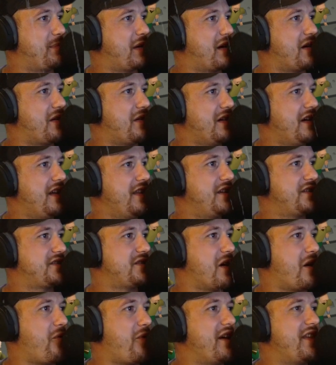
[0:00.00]
bro. There's
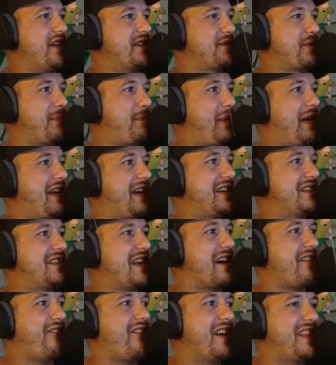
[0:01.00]
no way this would be
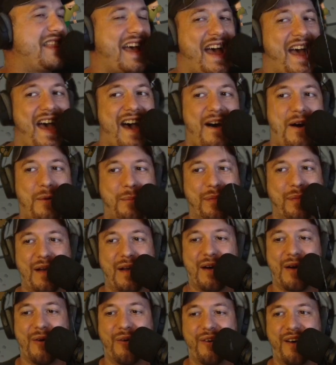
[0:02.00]
exact. What the hell,
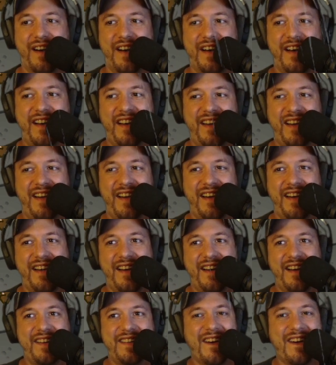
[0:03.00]
bro?
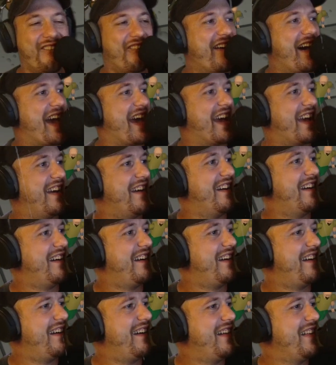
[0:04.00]
No way.
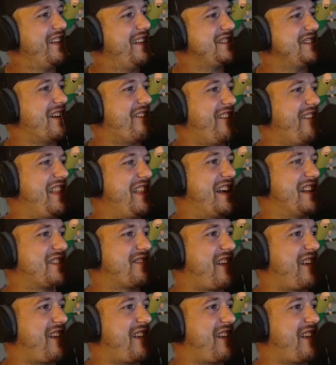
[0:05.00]
There's no way that's